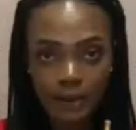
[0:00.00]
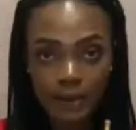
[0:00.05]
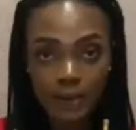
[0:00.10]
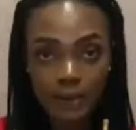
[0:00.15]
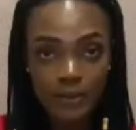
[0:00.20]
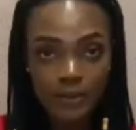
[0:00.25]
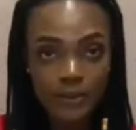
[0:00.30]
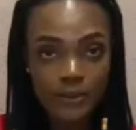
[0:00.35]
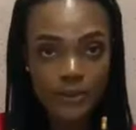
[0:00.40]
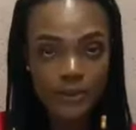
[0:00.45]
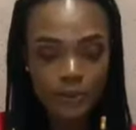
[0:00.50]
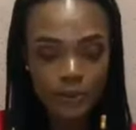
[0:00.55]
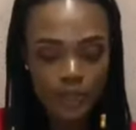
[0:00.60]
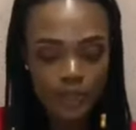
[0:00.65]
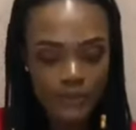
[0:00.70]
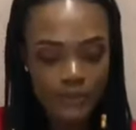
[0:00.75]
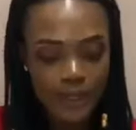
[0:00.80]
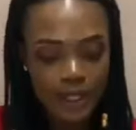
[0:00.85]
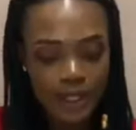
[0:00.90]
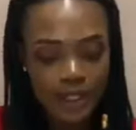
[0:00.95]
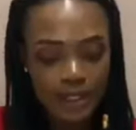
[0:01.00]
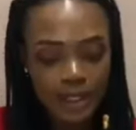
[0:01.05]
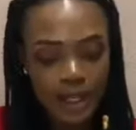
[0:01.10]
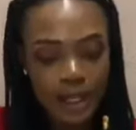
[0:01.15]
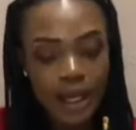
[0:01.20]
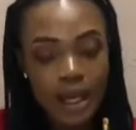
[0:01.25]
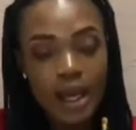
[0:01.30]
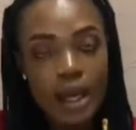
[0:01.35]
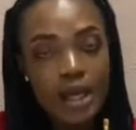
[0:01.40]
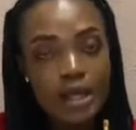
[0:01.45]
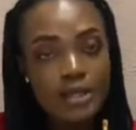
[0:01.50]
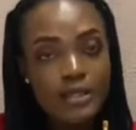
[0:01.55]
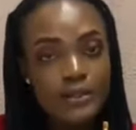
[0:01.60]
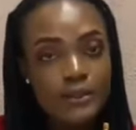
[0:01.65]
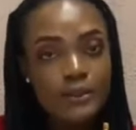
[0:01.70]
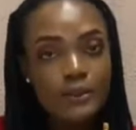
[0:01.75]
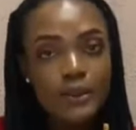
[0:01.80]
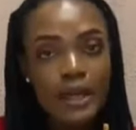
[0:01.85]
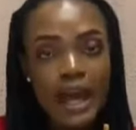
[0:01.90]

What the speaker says: I want us to do one together. So